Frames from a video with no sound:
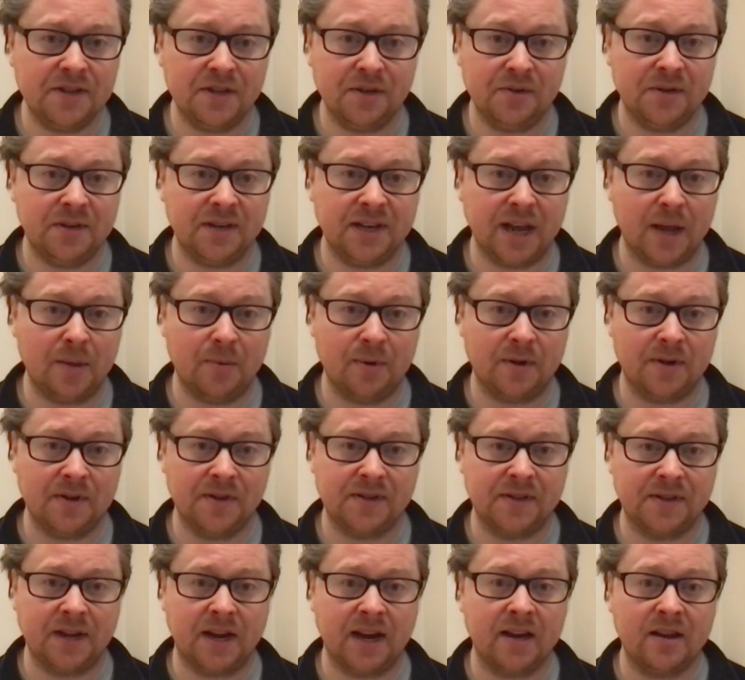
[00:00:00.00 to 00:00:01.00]
you today
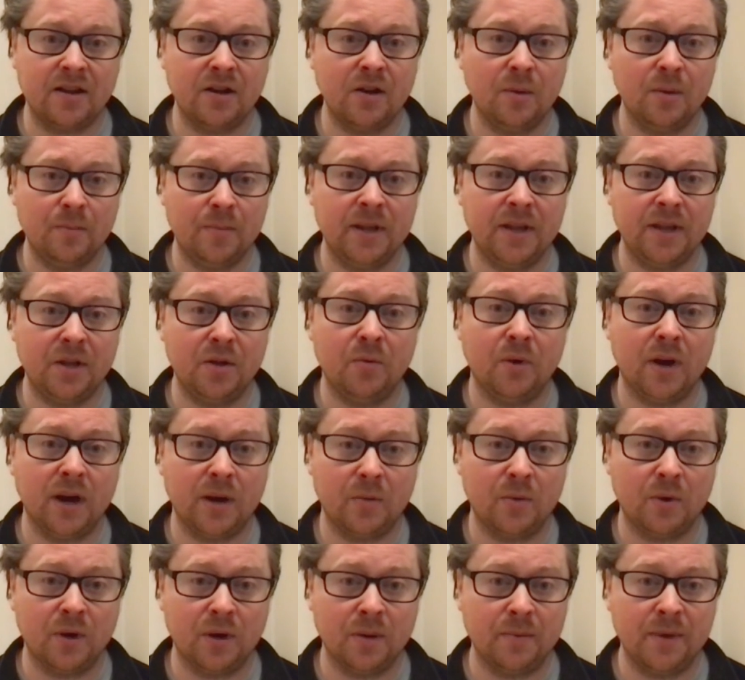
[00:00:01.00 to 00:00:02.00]
because I can't be who I
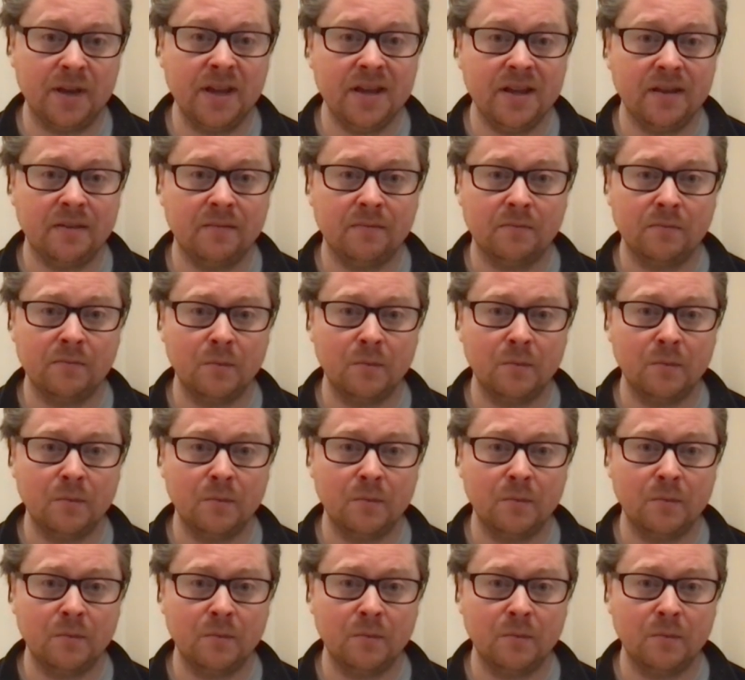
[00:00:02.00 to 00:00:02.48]
want to be.